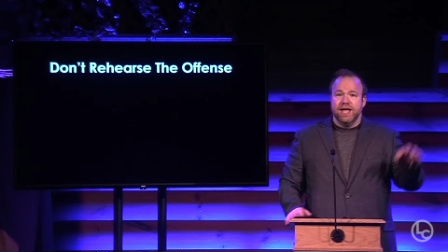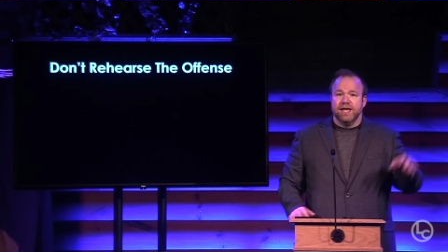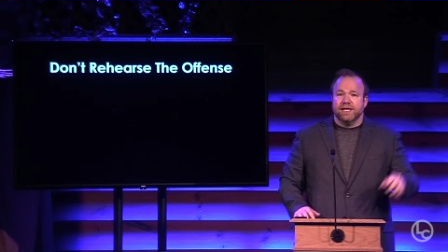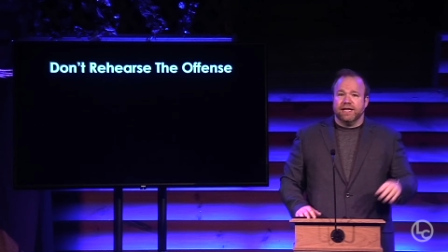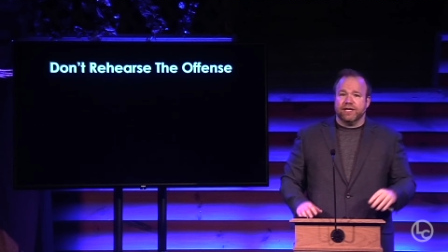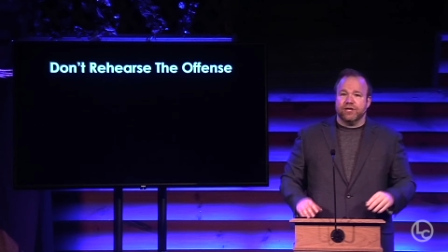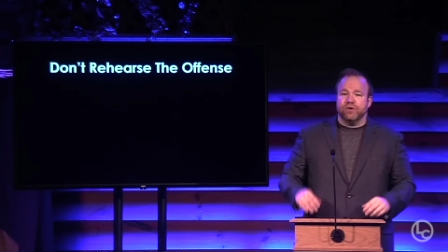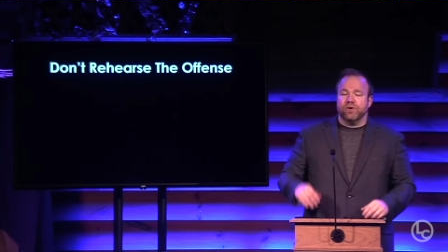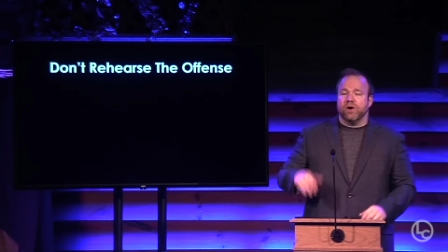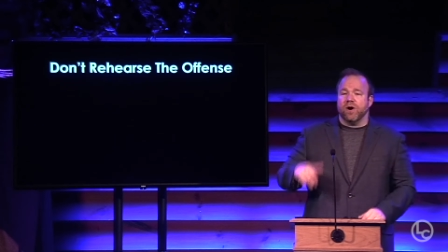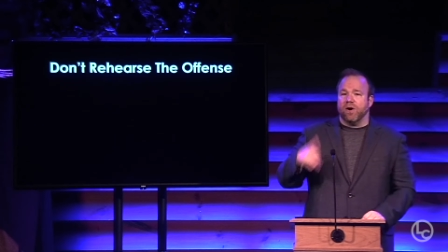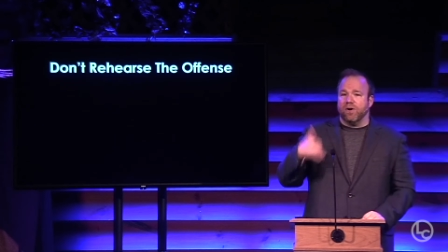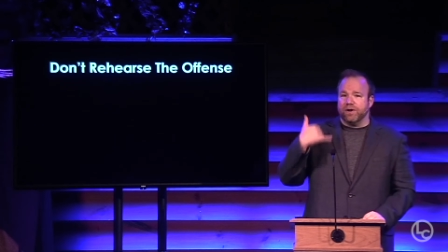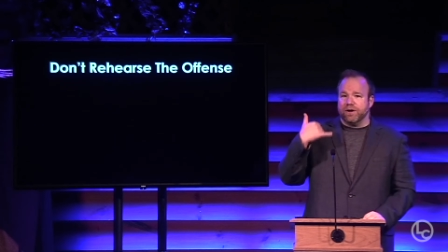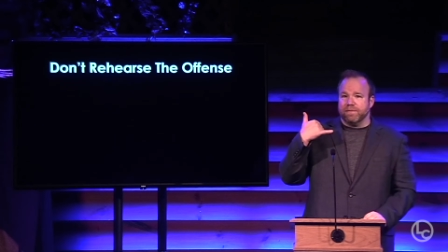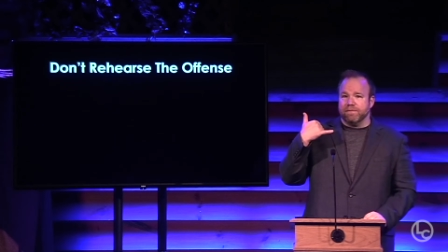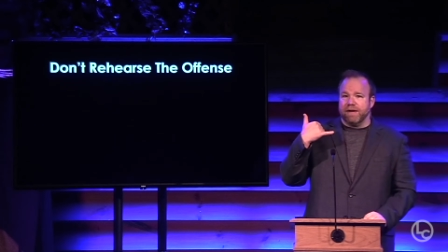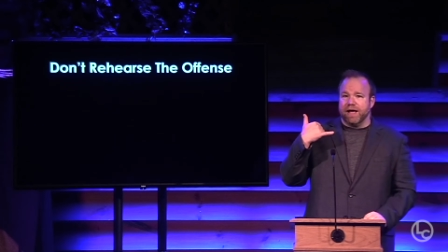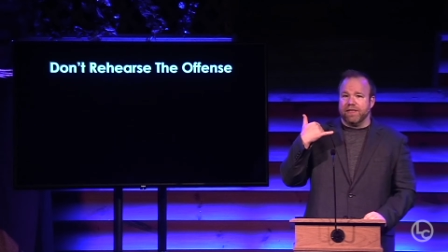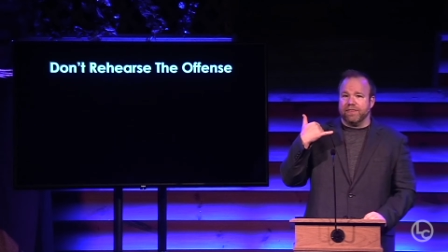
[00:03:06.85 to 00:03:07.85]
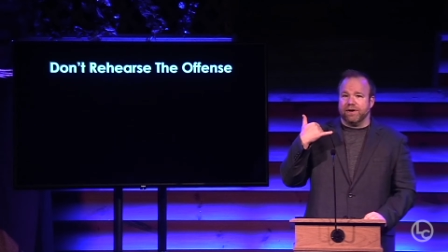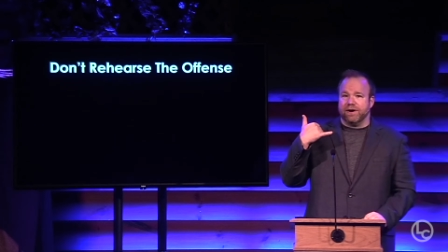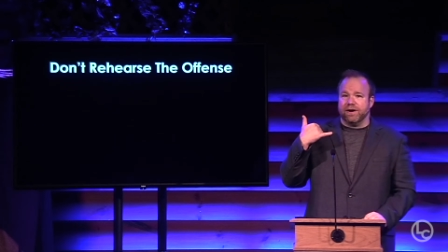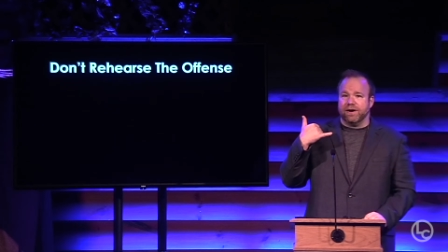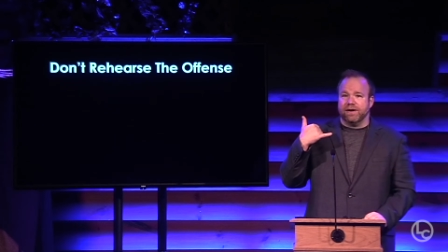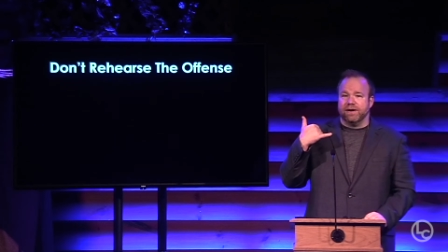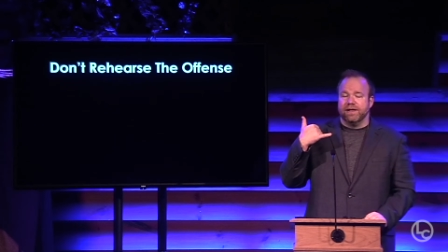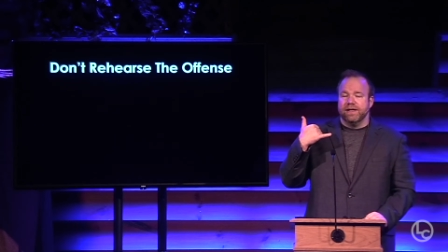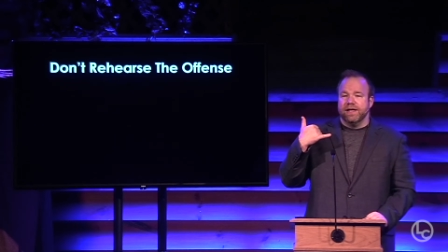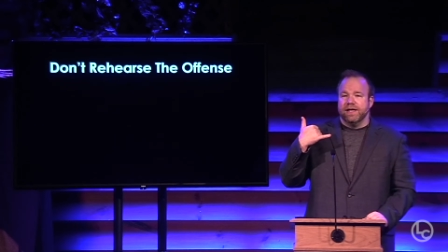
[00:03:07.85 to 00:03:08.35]
Like you call your
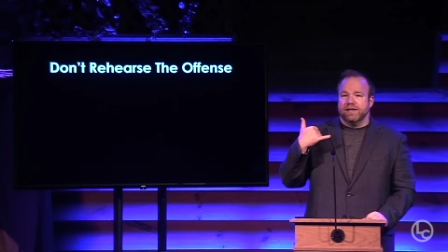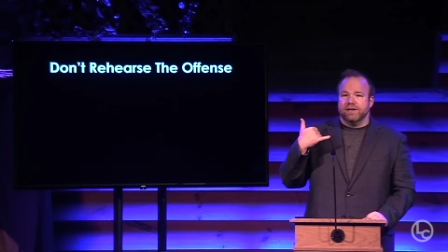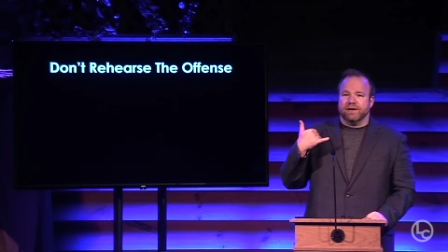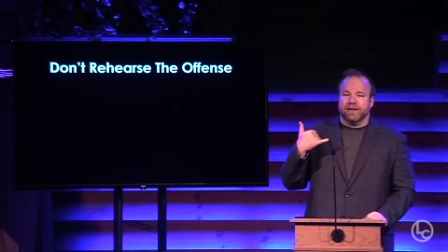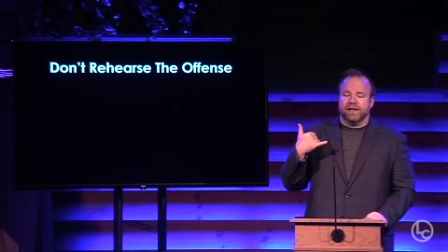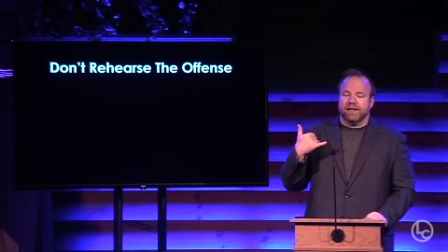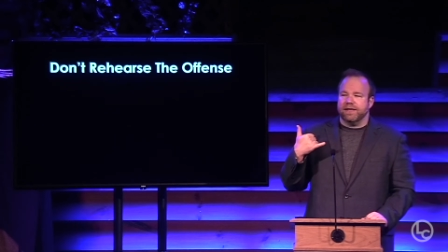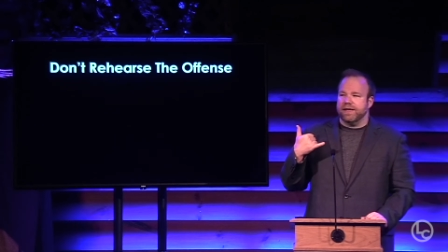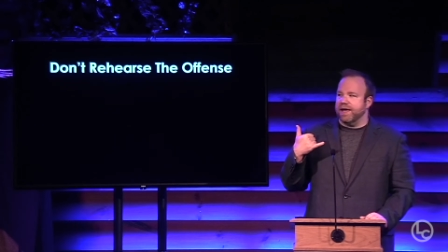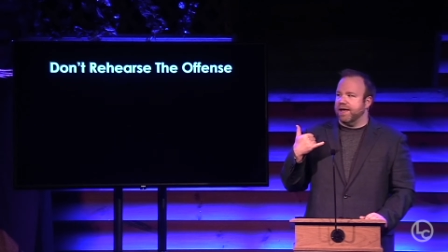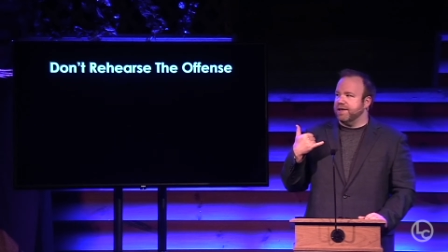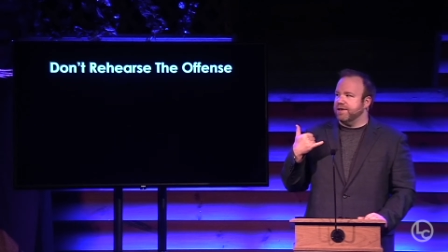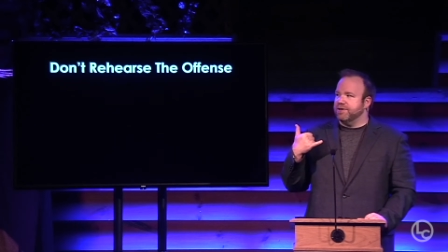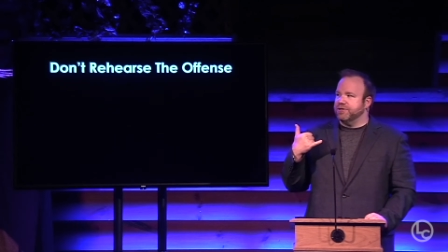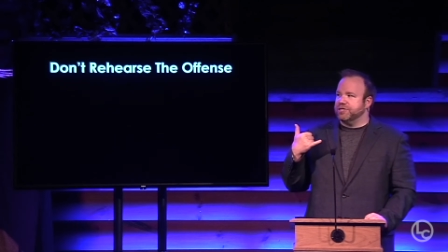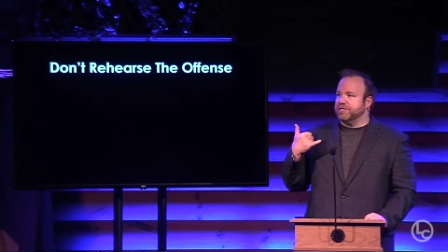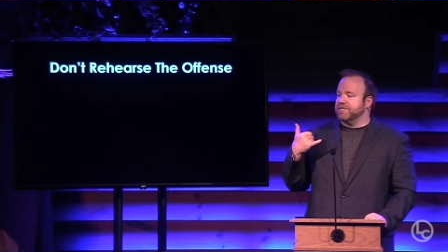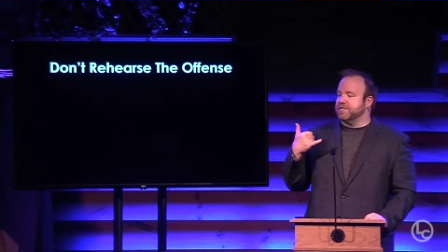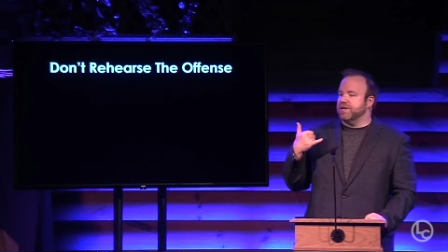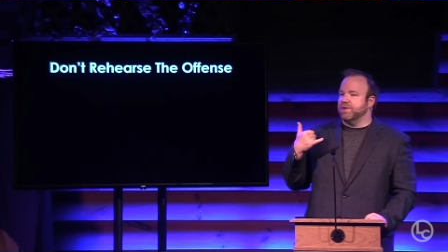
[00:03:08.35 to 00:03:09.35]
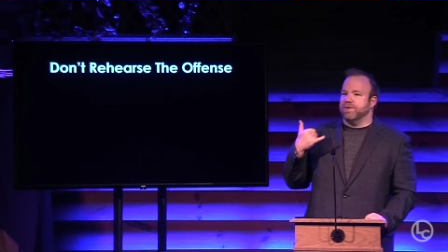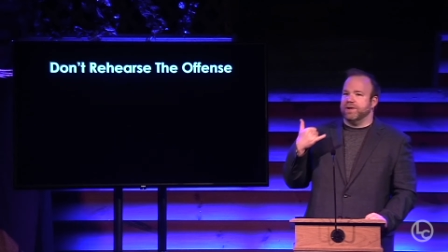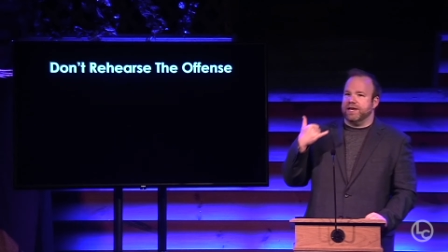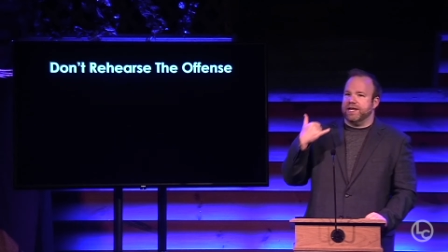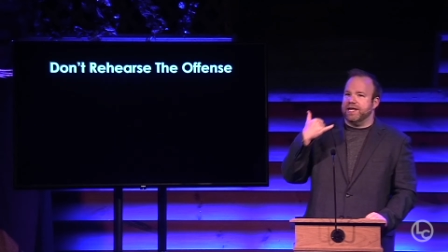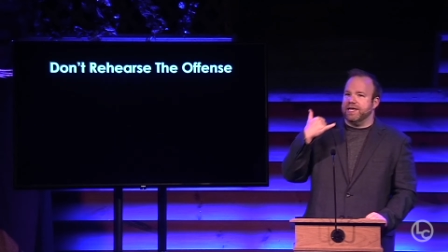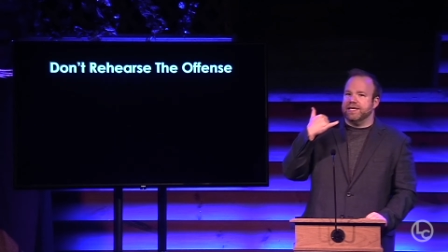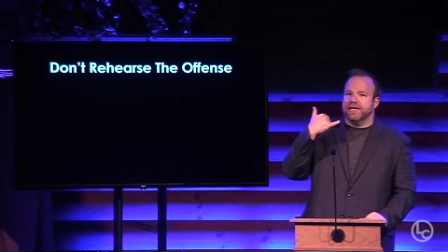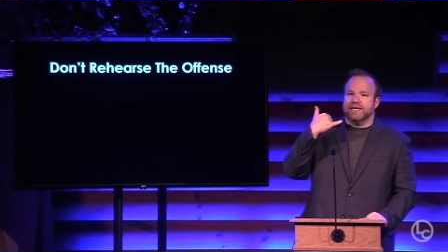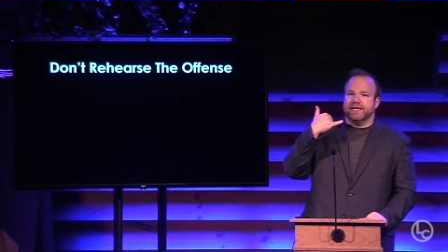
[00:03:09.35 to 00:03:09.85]
mother and you're like, yeah, you should see what
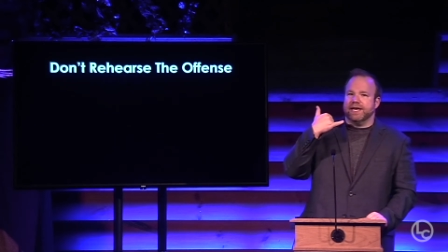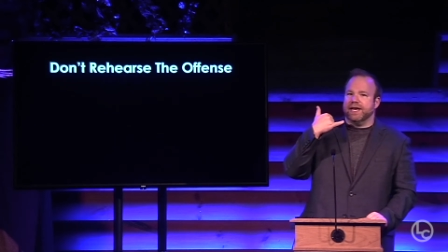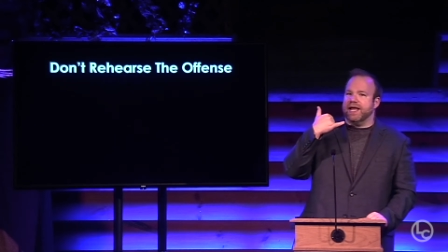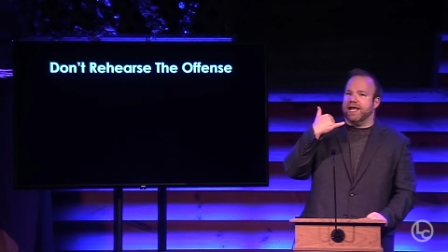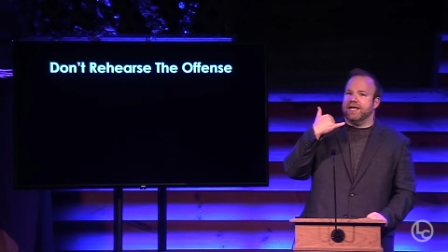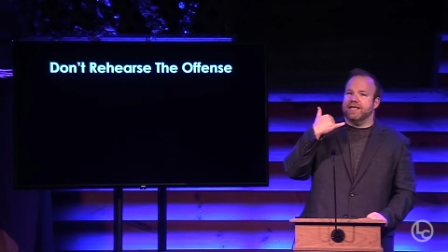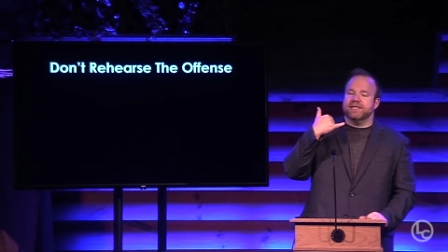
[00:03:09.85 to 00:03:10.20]
he did today.